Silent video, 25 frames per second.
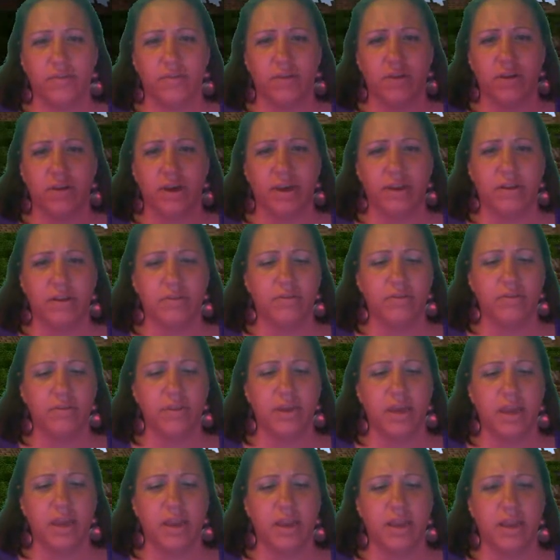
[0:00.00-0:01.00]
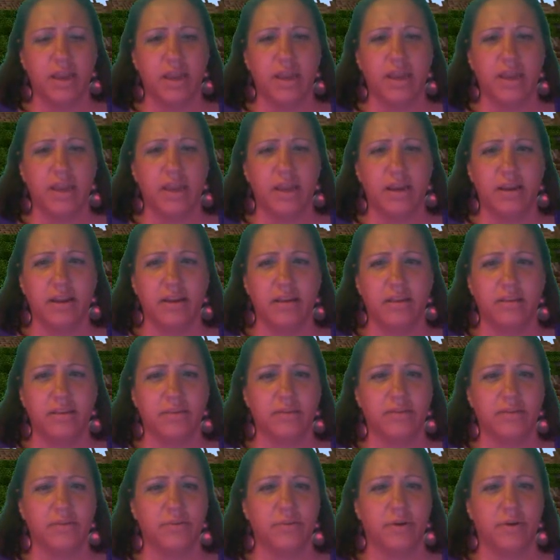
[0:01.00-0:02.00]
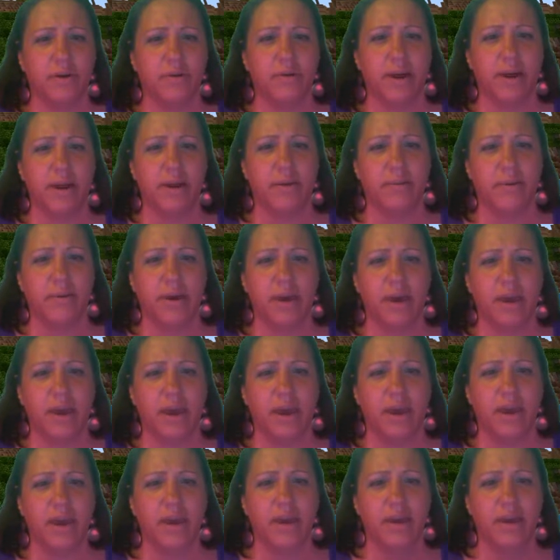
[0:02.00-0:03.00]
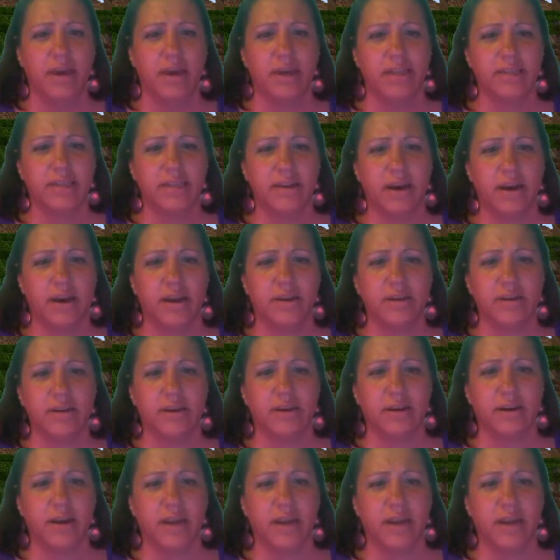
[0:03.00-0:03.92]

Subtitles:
I don't really need the sword right away. It's not dark